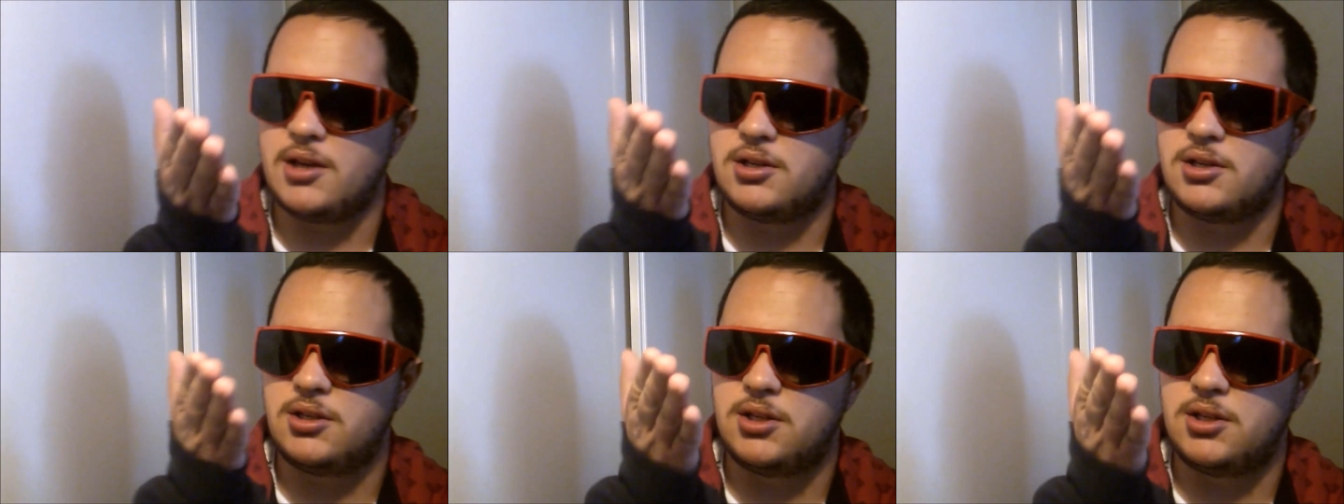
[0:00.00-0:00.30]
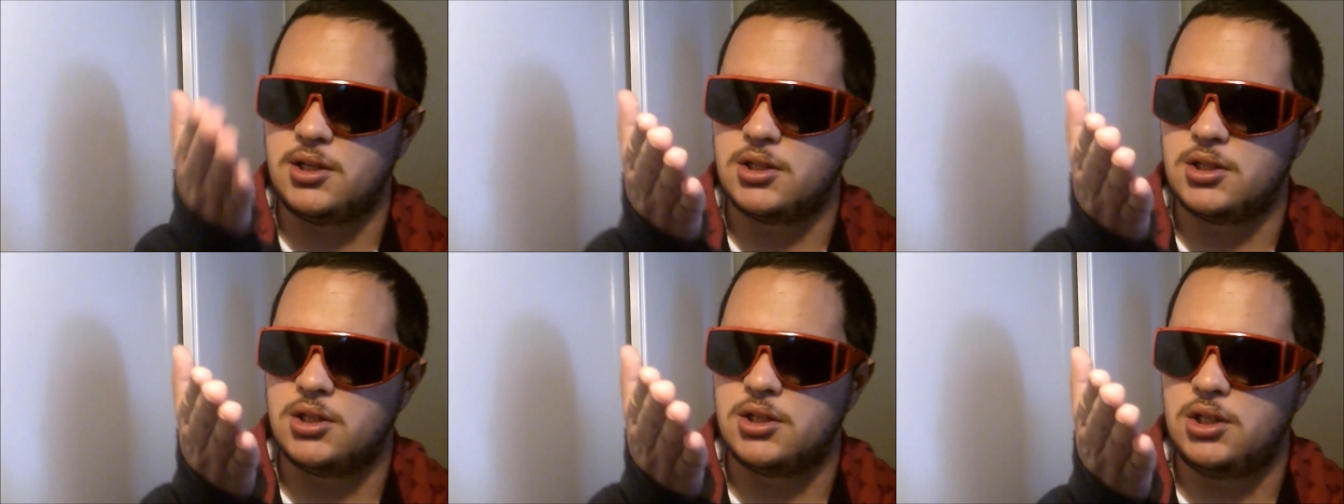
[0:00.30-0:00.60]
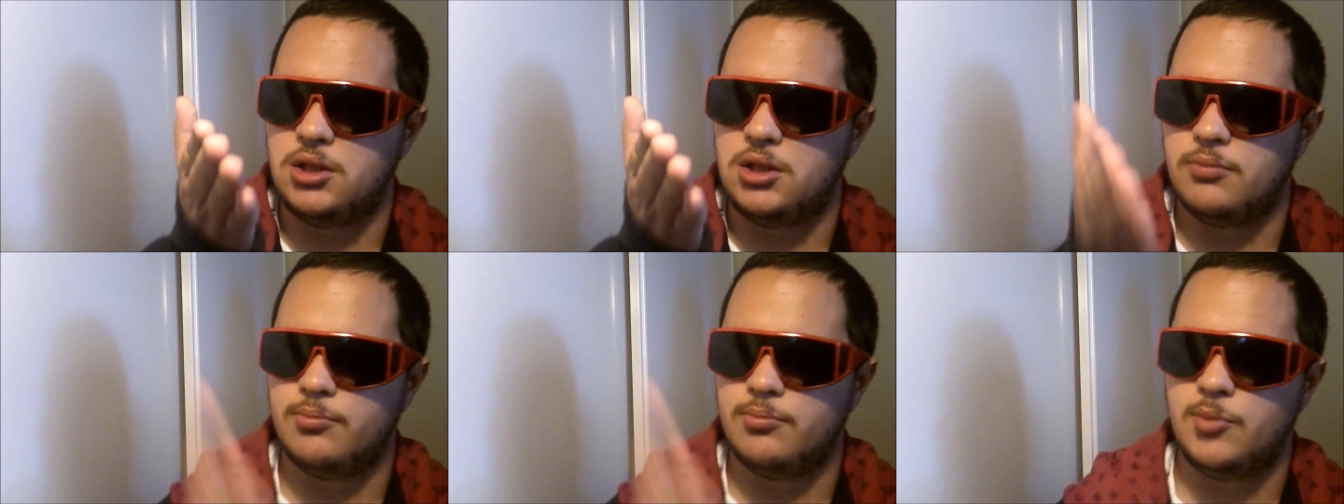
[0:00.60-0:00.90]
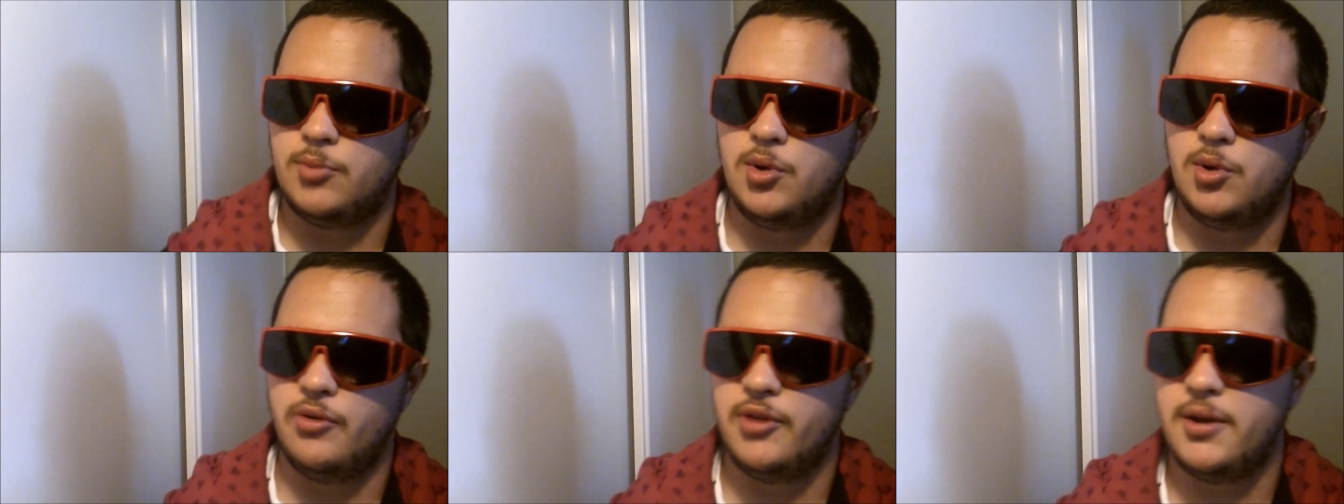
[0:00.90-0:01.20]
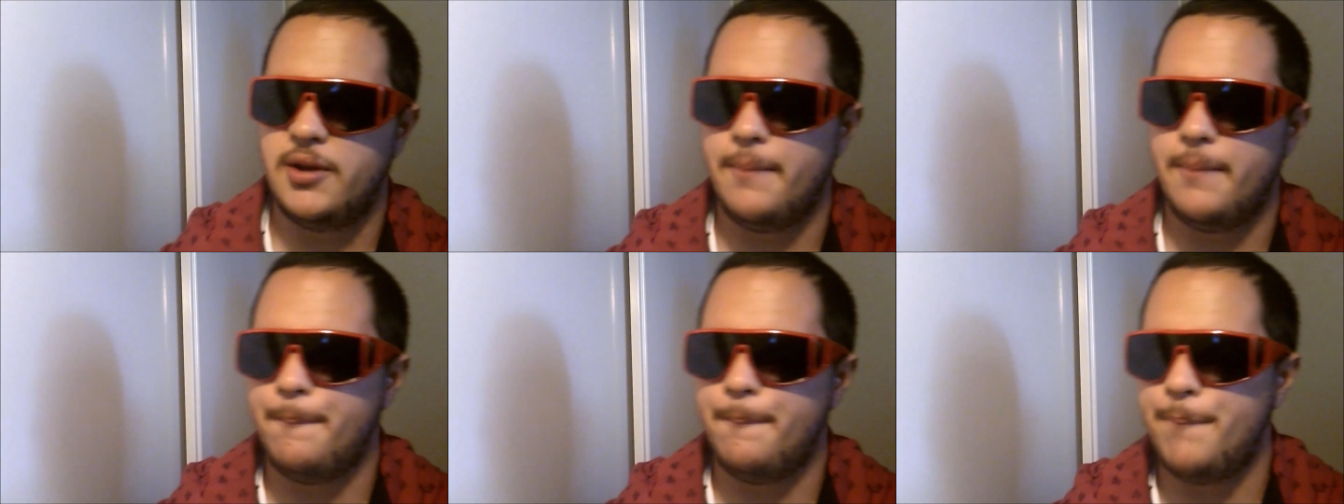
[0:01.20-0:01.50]
Disney movie
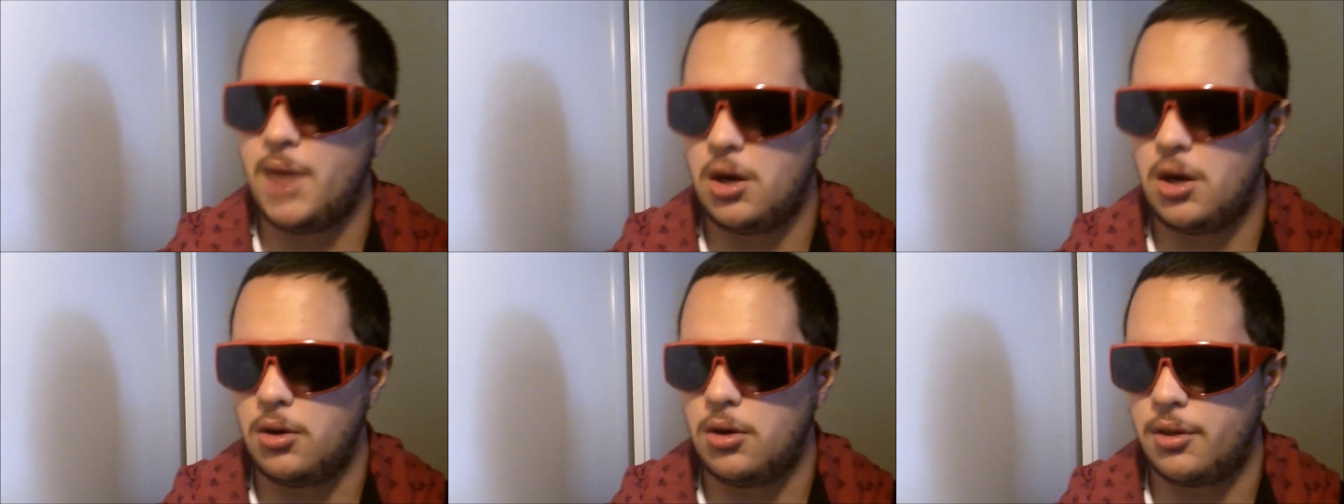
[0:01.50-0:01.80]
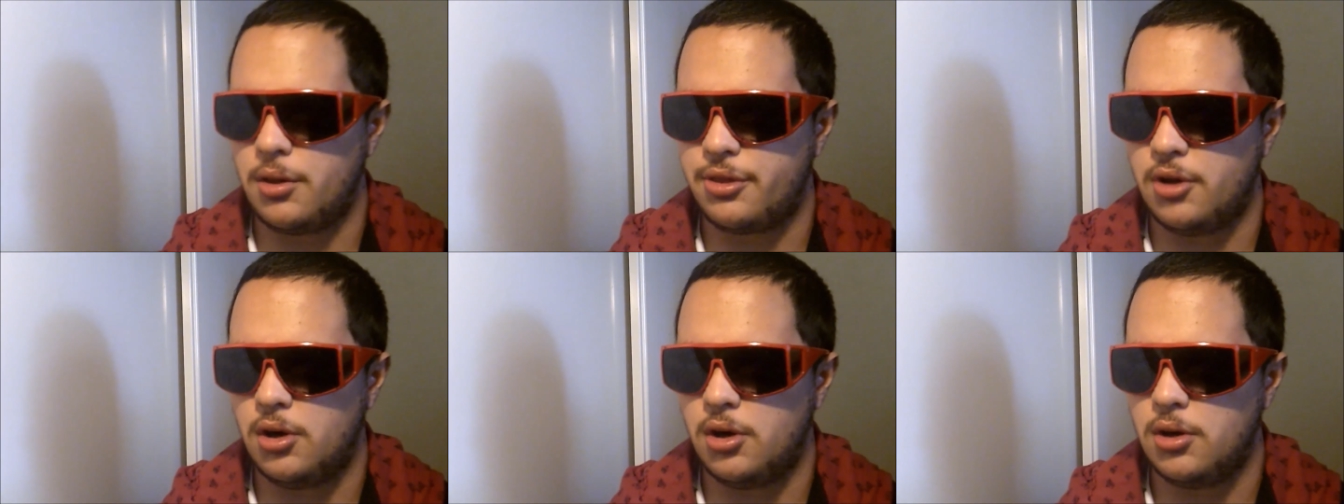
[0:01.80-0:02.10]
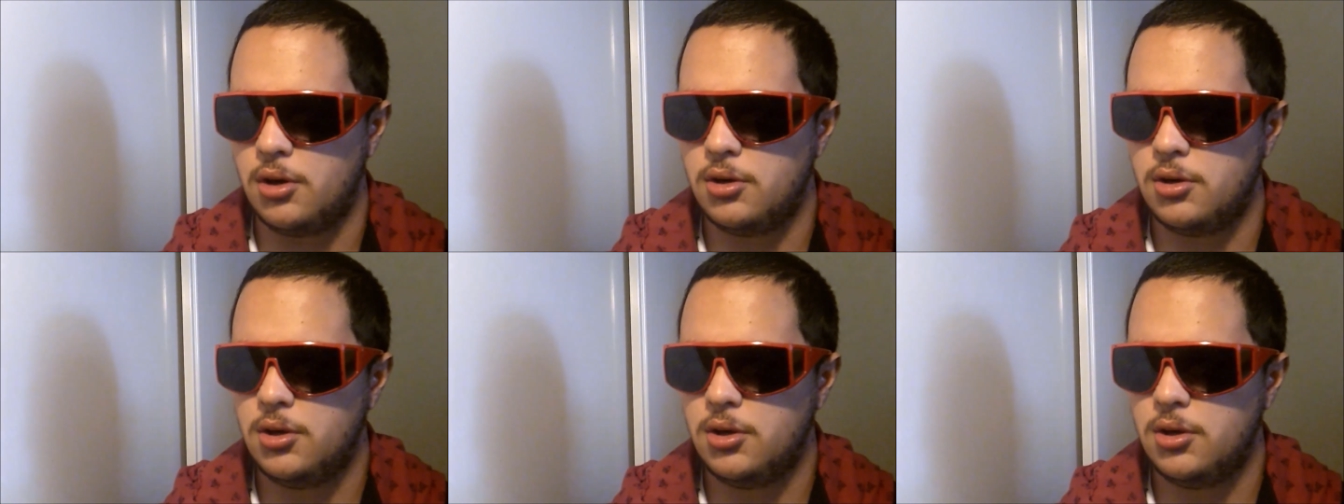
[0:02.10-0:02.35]
marathon.